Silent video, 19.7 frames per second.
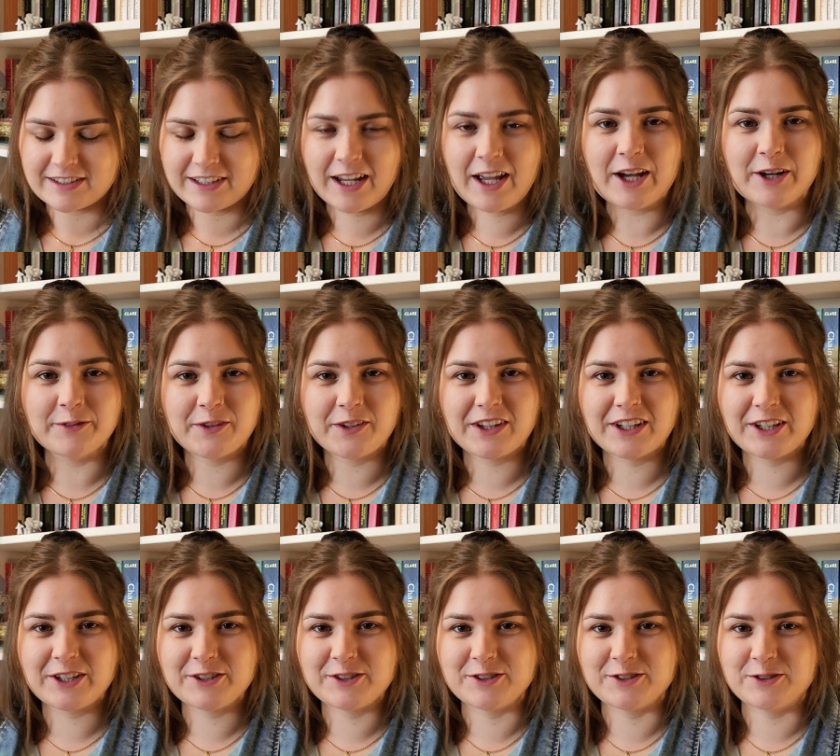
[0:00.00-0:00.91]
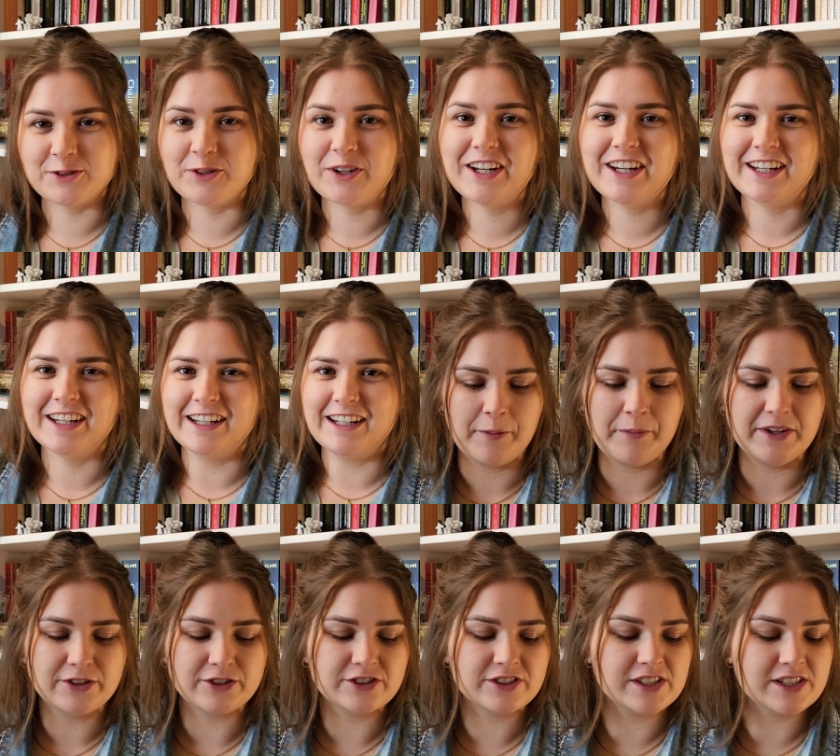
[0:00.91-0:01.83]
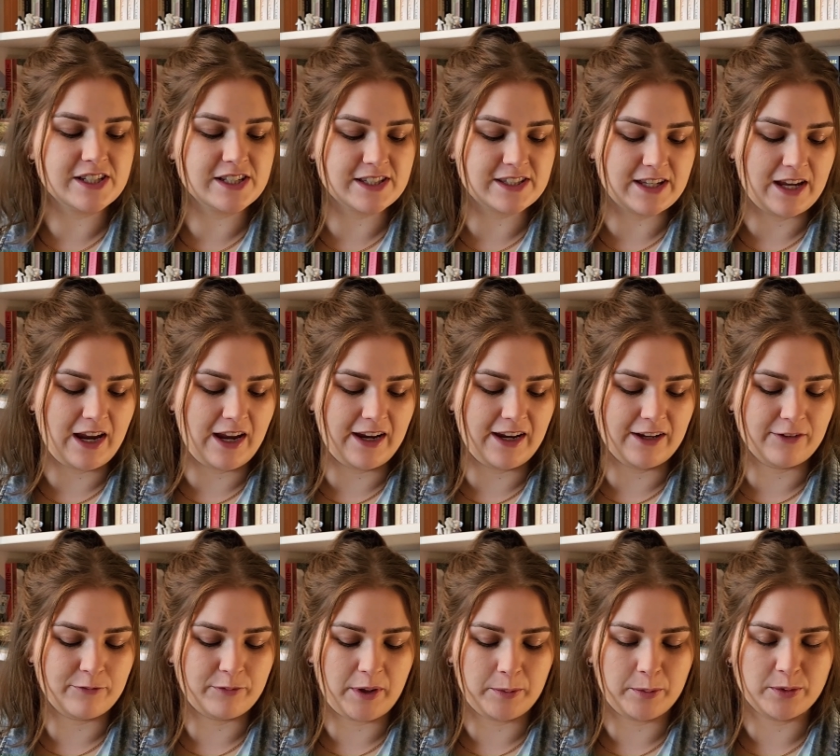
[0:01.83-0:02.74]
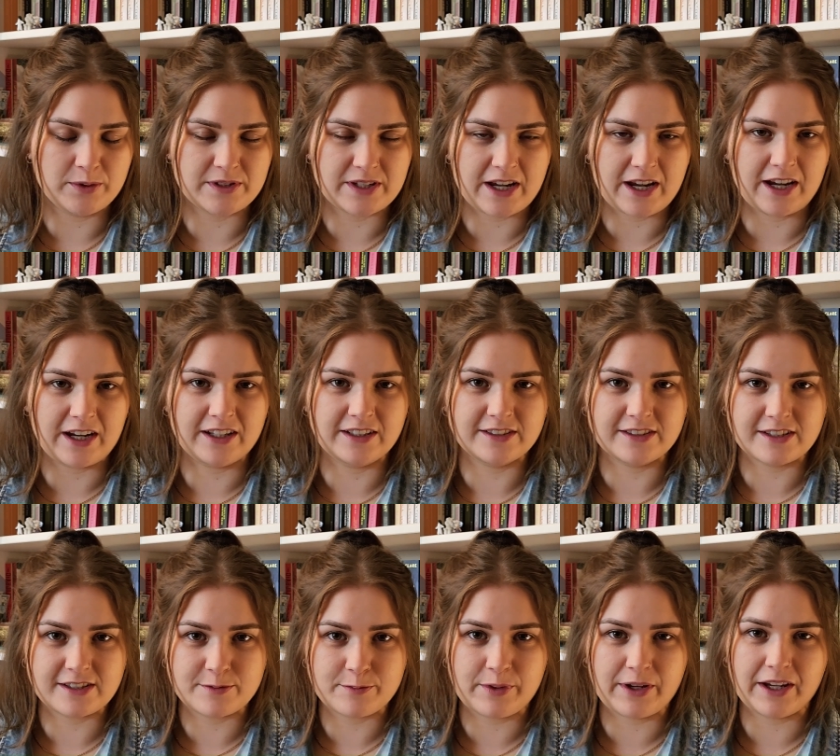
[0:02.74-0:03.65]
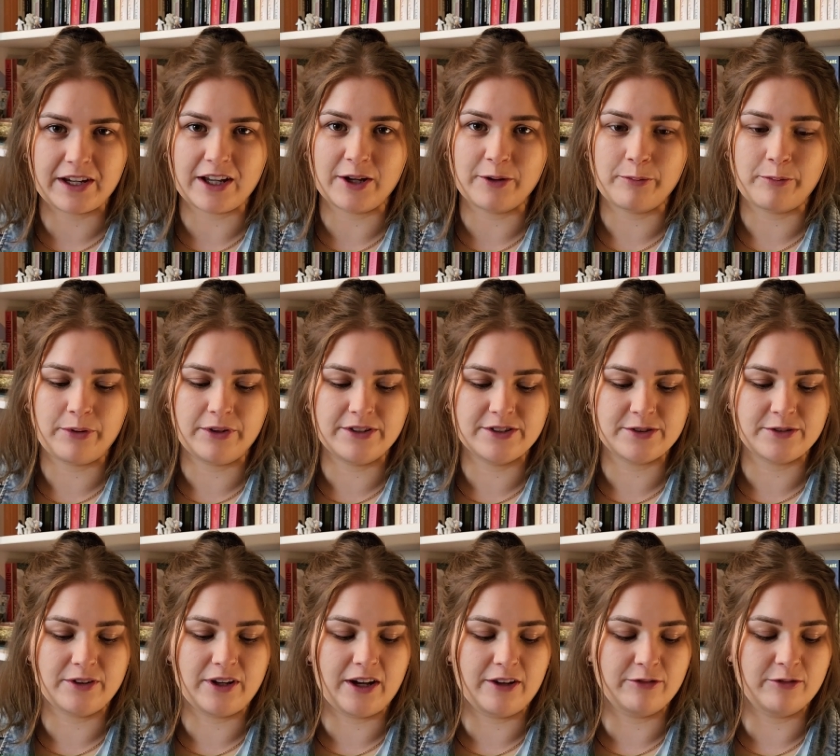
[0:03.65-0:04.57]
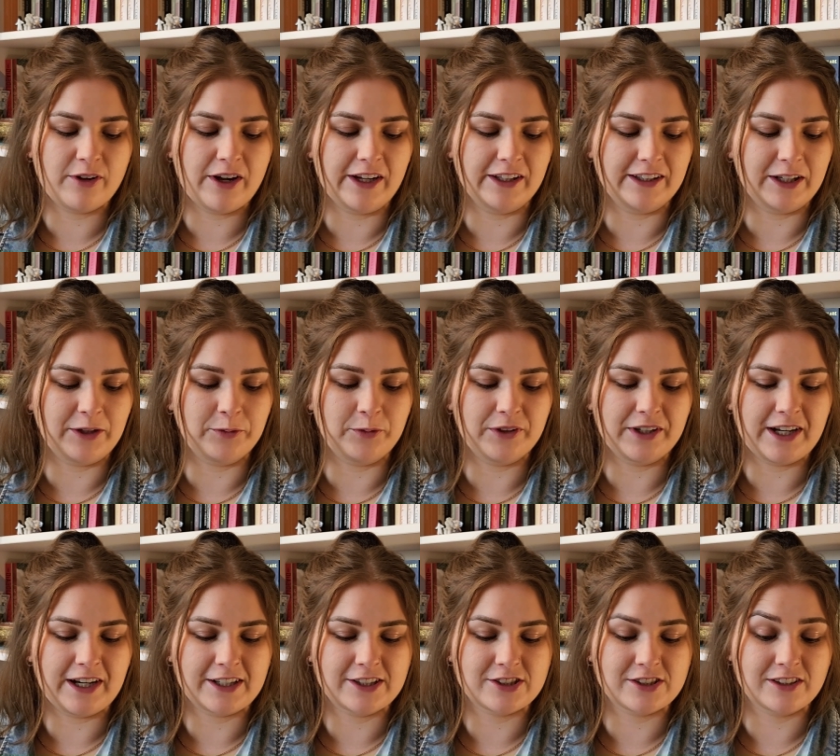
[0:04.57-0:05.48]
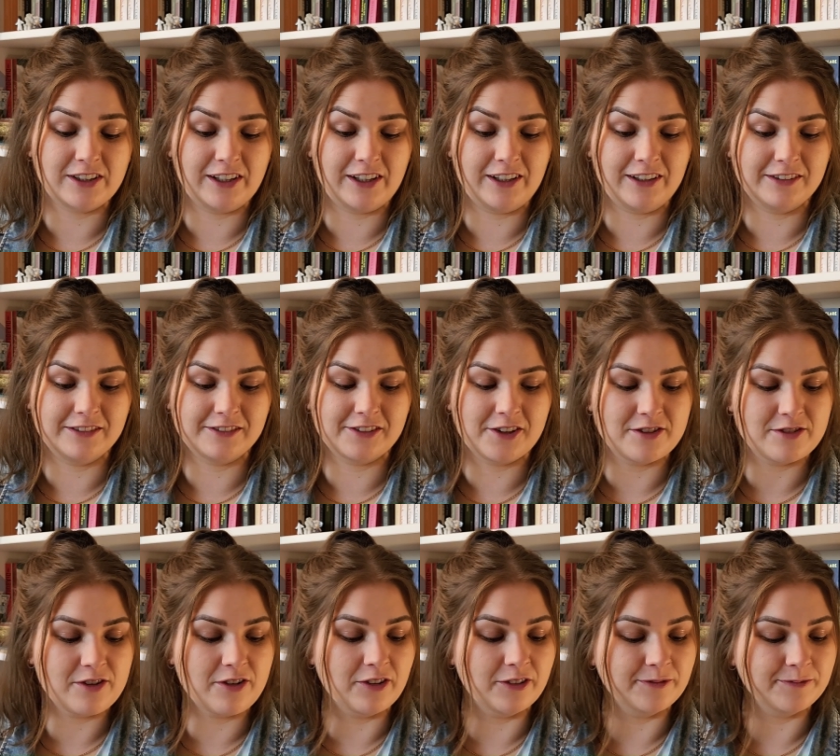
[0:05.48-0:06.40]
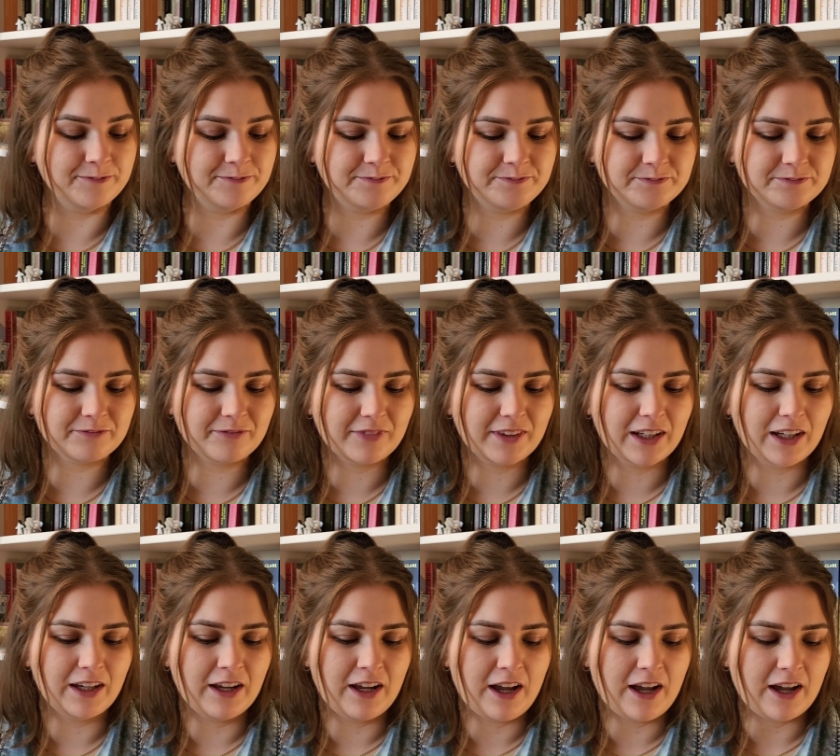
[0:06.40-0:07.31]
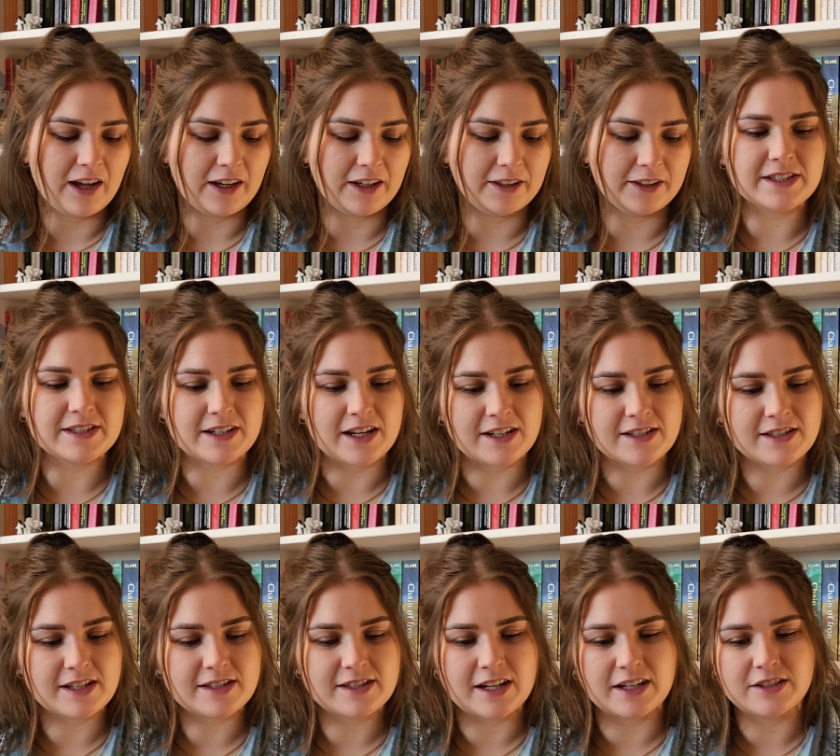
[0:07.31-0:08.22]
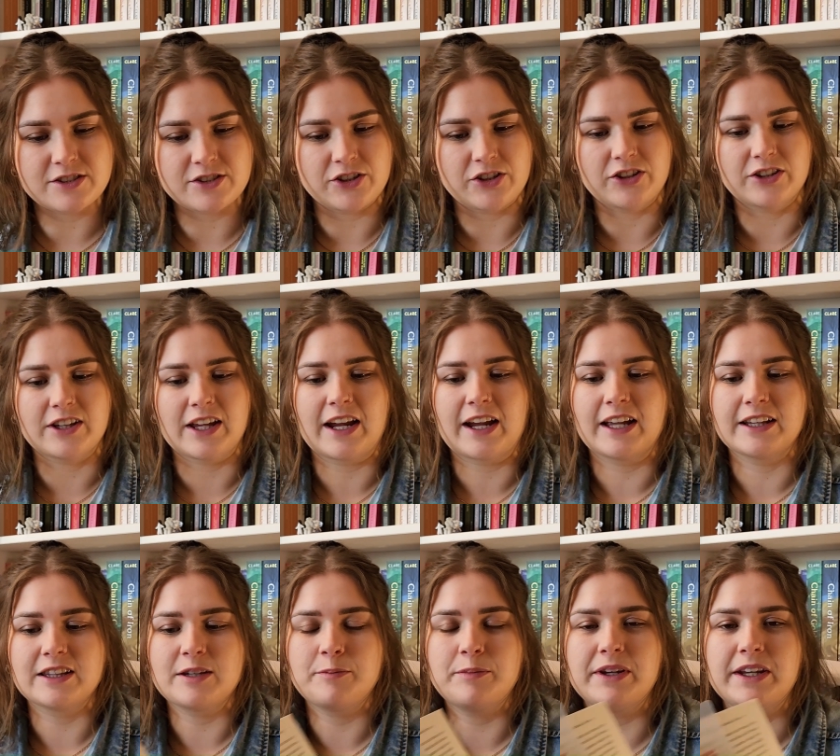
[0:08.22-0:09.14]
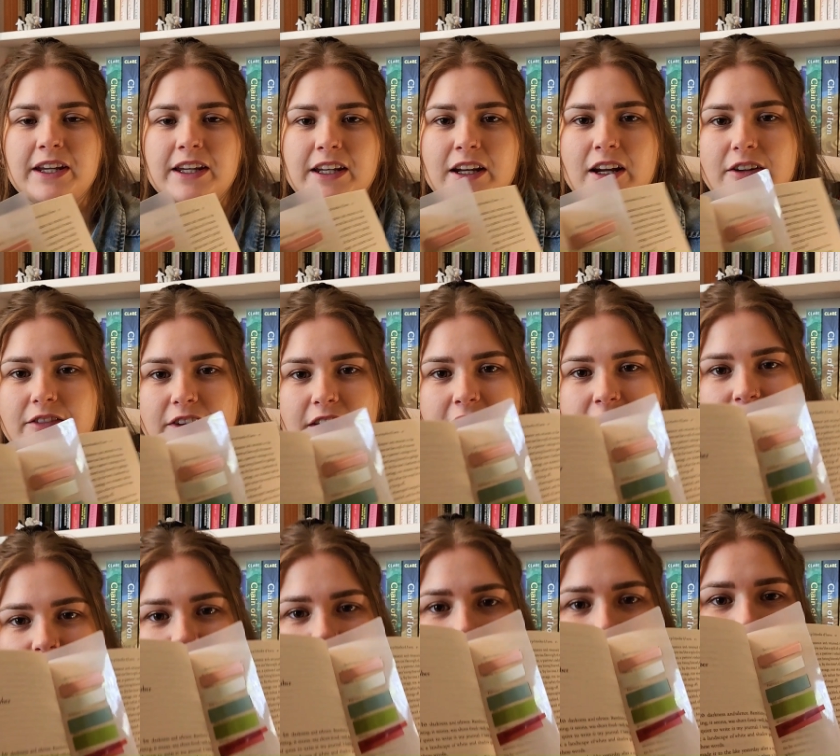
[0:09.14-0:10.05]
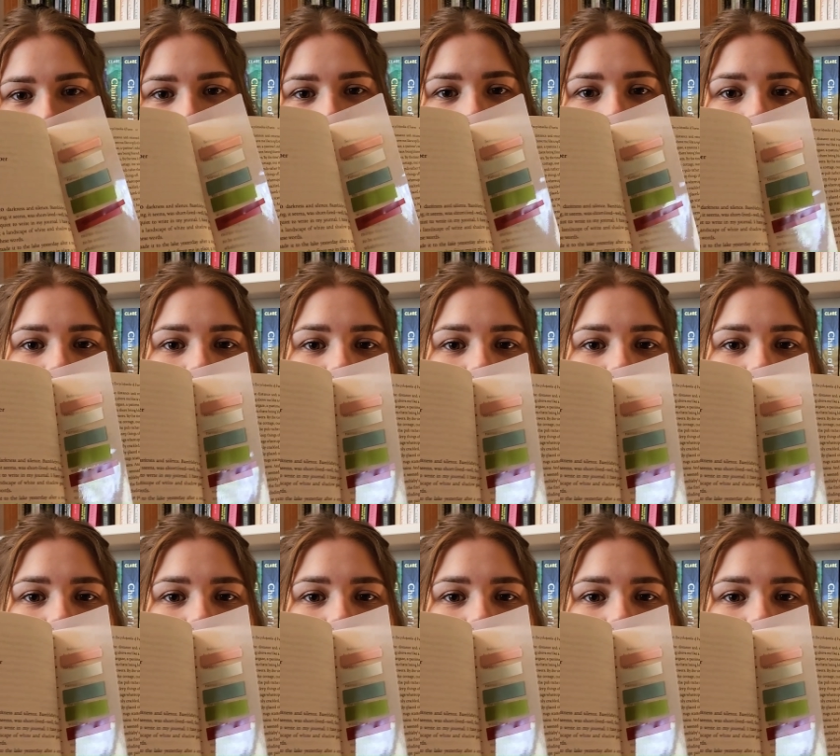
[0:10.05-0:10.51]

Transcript: yeah I'm really enjoying it I'm interested to see if people say it doesn't pick up until halfway like what actually goes on it's nice to see too like at the beginning of each chapter